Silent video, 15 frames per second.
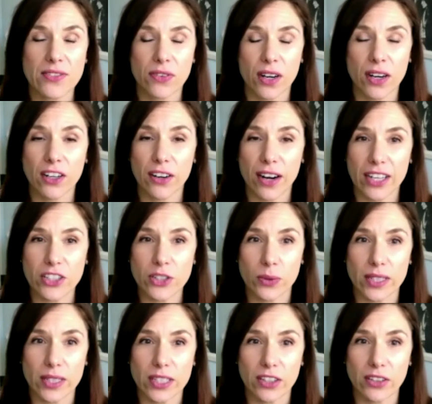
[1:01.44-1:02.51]
for our
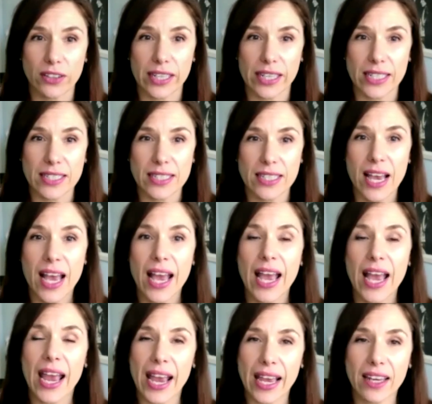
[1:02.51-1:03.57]
graduate degrees
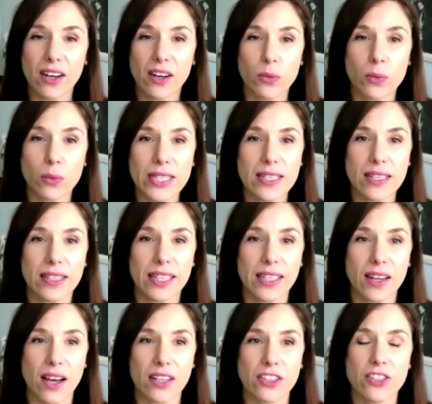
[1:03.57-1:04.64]
and our recently
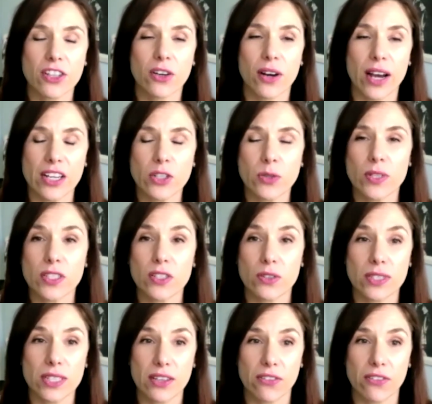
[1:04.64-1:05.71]
launched graduate
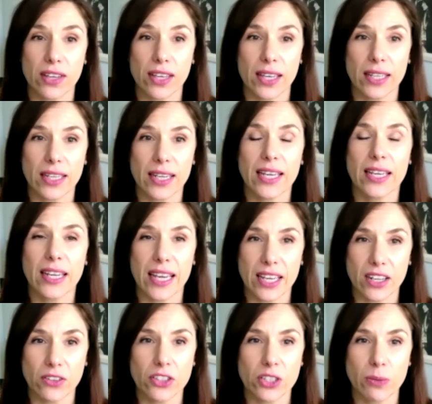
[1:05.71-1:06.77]
certificate in
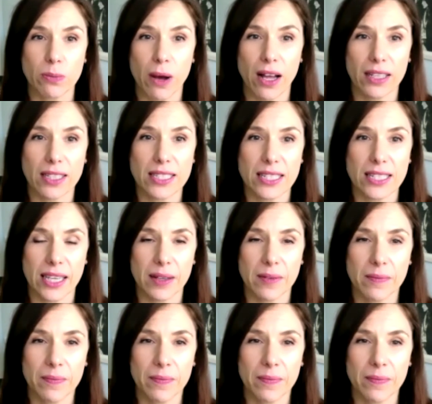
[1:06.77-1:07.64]
energy policy.